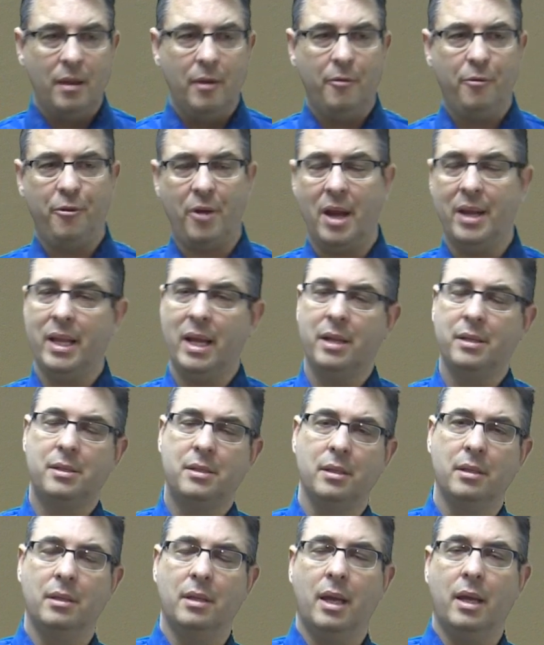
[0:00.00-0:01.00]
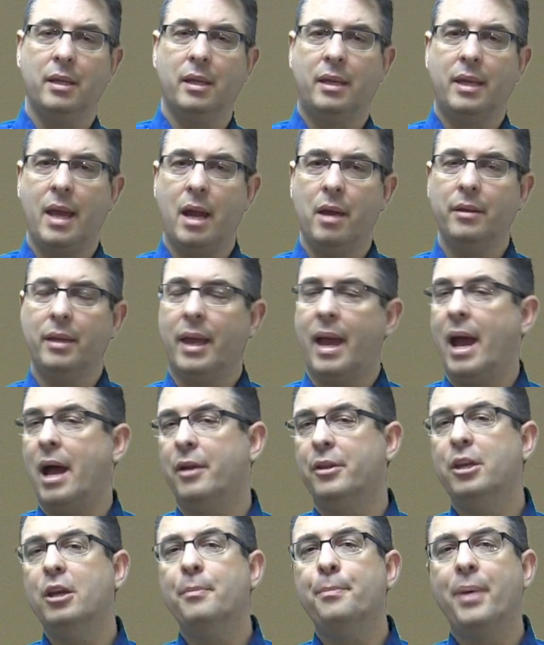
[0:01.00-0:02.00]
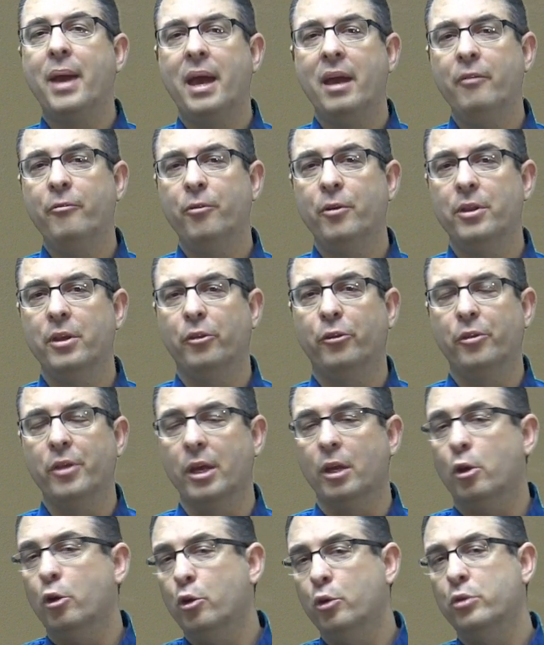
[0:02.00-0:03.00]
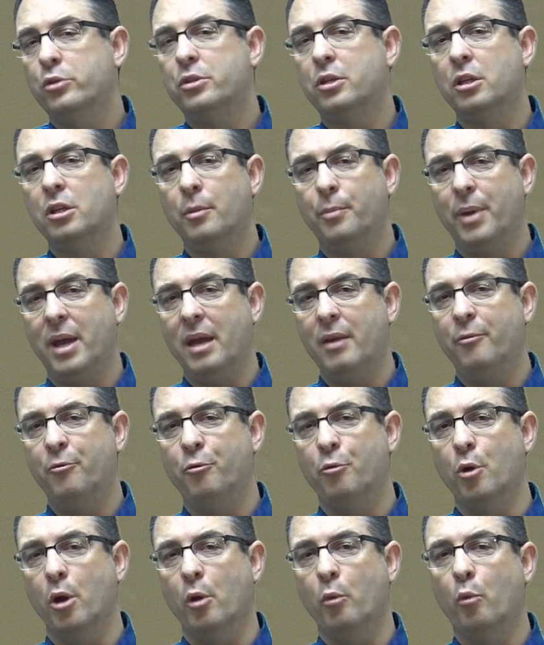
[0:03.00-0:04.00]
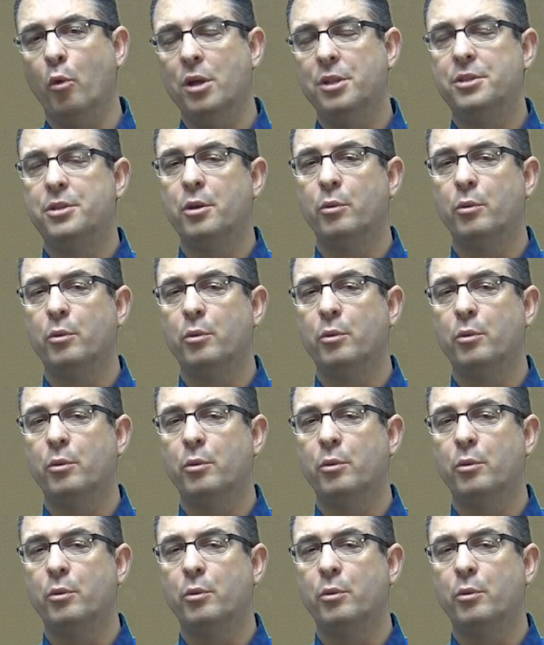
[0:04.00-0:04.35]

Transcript: Finance and accounting, how do you pay for this thing? Who's going to pay for it? What's